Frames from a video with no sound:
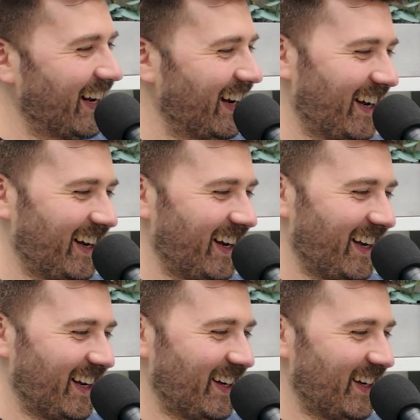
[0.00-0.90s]

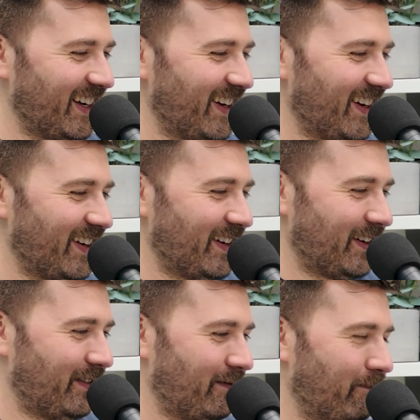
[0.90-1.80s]

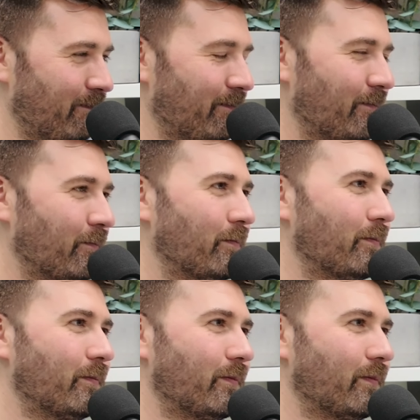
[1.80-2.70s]

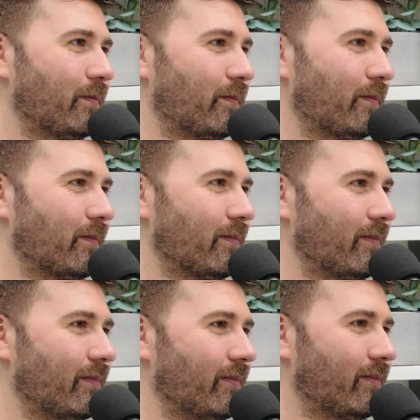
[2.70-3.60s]

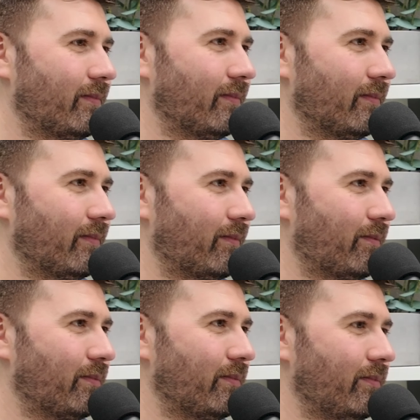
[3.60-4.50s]

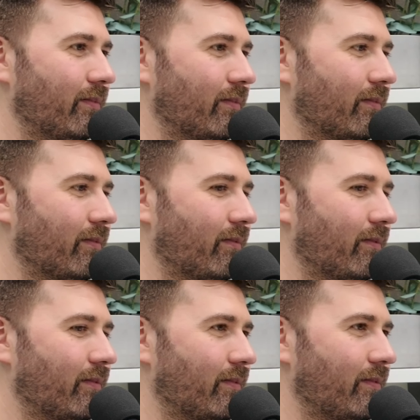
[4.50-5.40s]

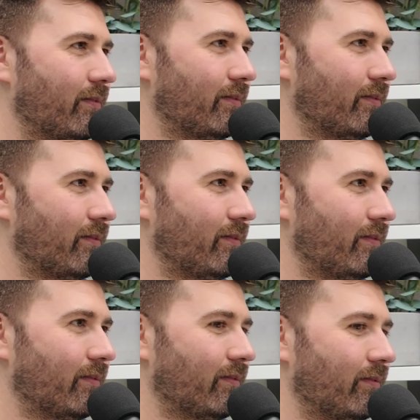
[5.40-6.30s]

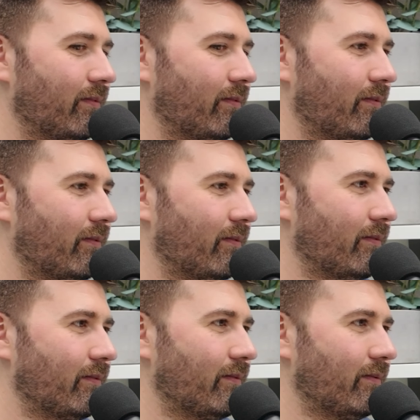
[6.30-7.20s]

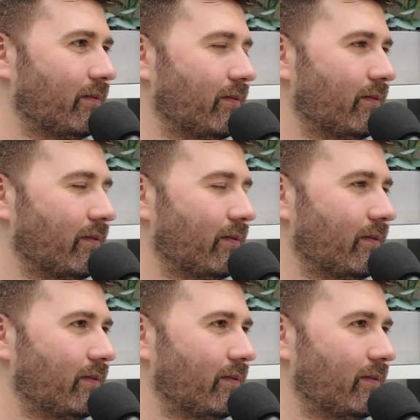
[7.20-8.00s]
[no speech]